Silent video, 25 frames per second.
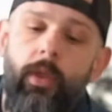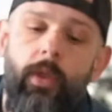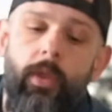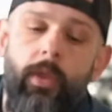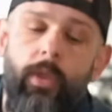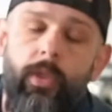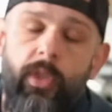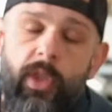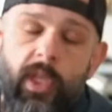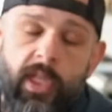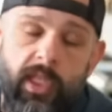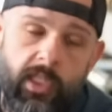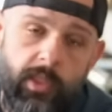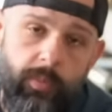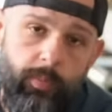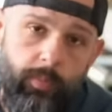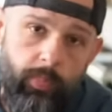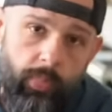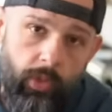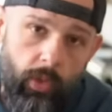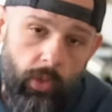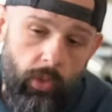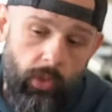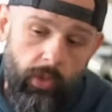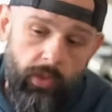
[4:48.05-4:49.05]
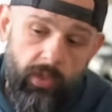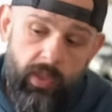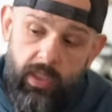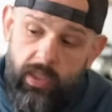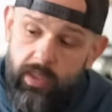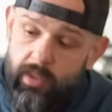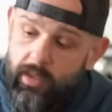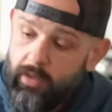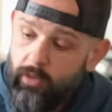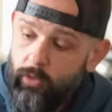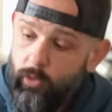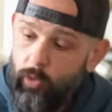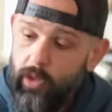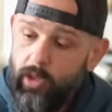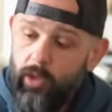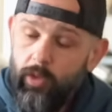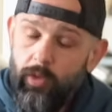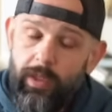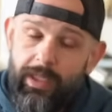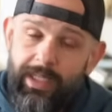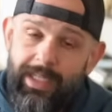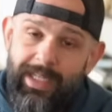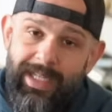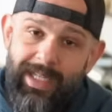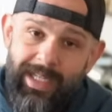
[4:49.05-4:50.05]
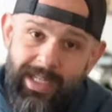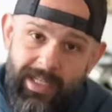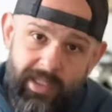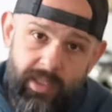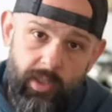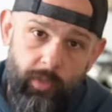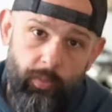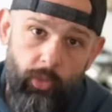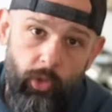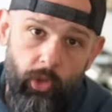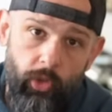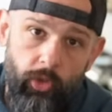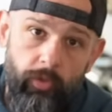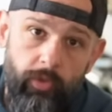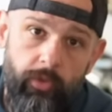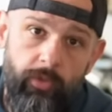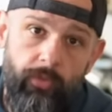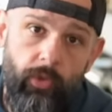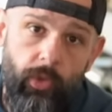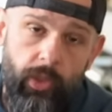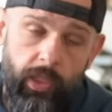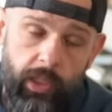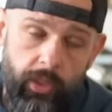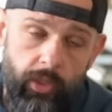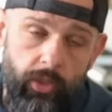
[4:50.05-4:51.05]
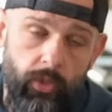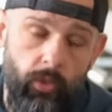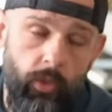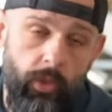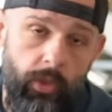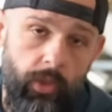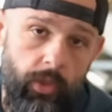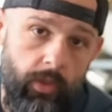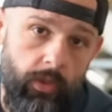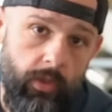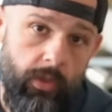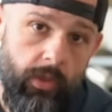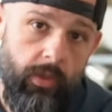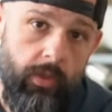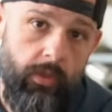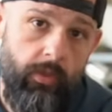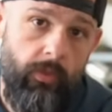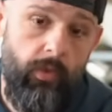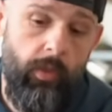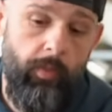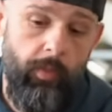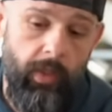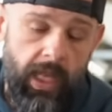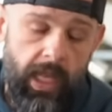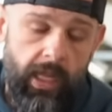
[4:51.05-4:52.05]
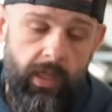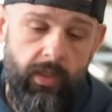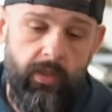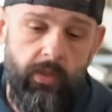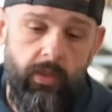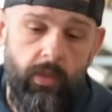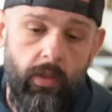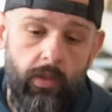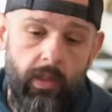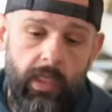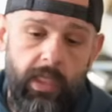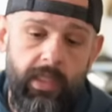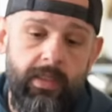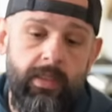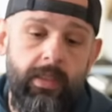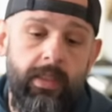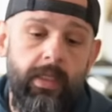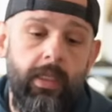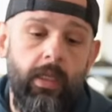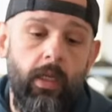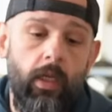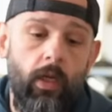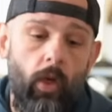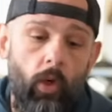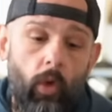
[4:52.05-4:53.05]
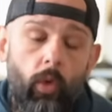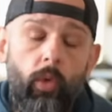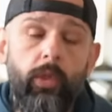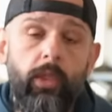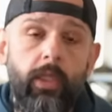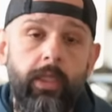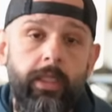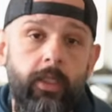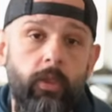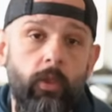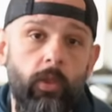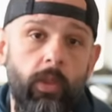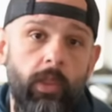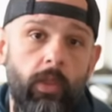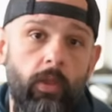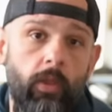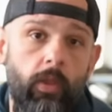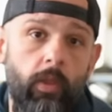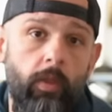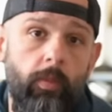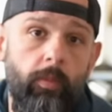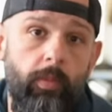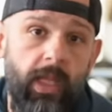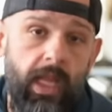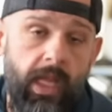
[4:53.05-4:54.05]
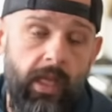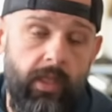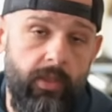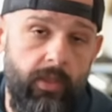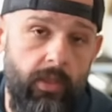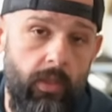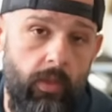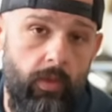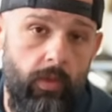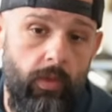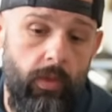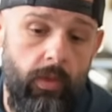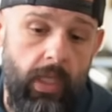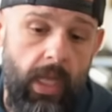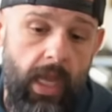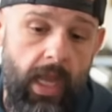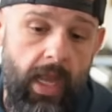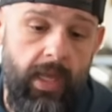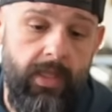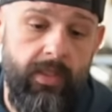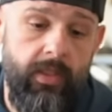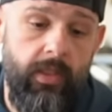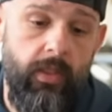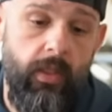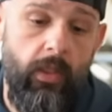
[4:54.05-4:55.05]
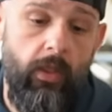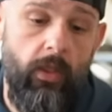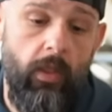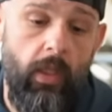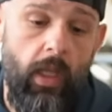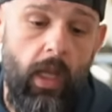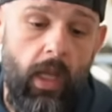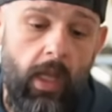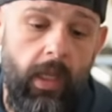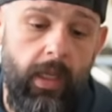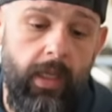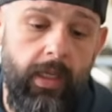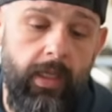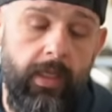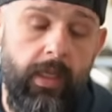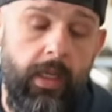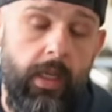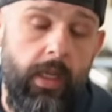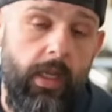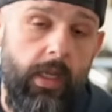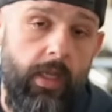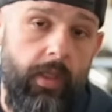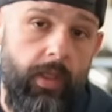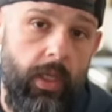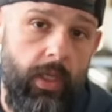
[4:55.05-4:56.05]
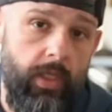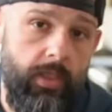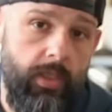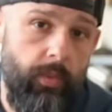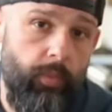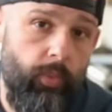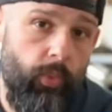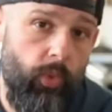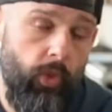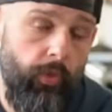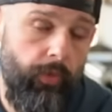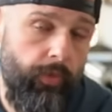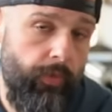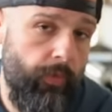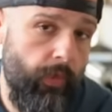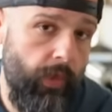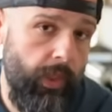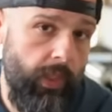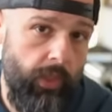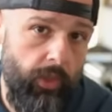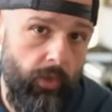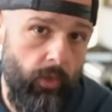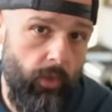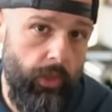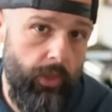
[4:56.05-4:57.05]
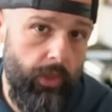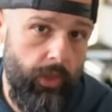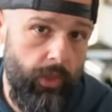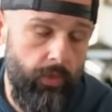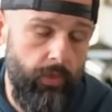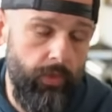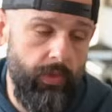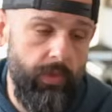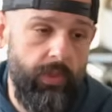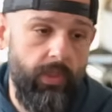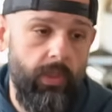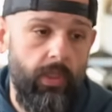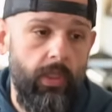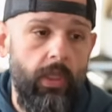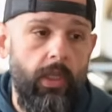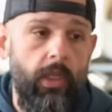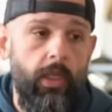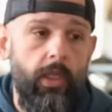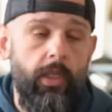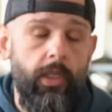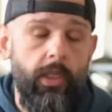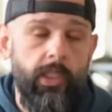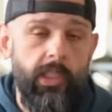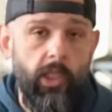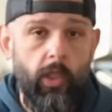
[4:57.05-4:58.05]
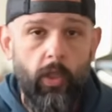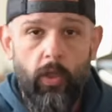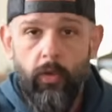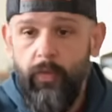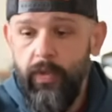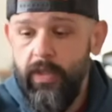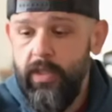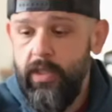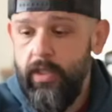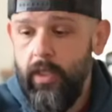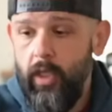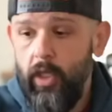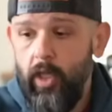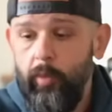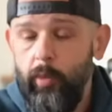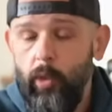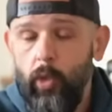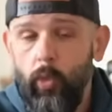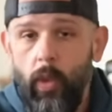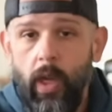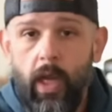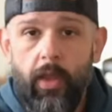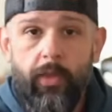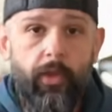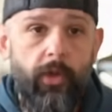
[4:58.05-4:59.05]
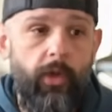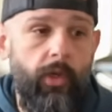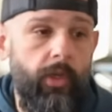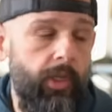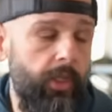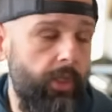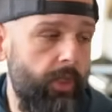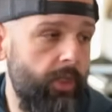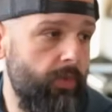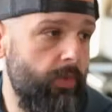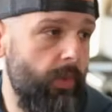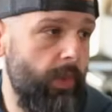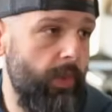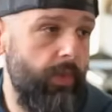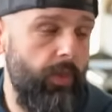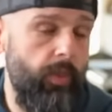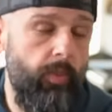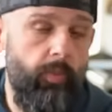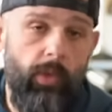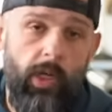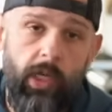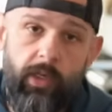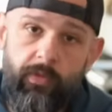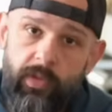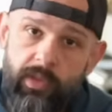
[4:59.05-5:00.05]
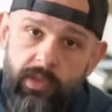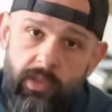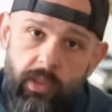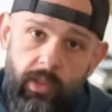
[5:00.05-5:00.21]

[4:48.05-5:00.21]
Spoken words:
This griddle is approved for indoor use from Blackstone. It's the only griddle Blackstone has in their line that is approved for indoor use. So if it's terrible weather, you just want to do breakfast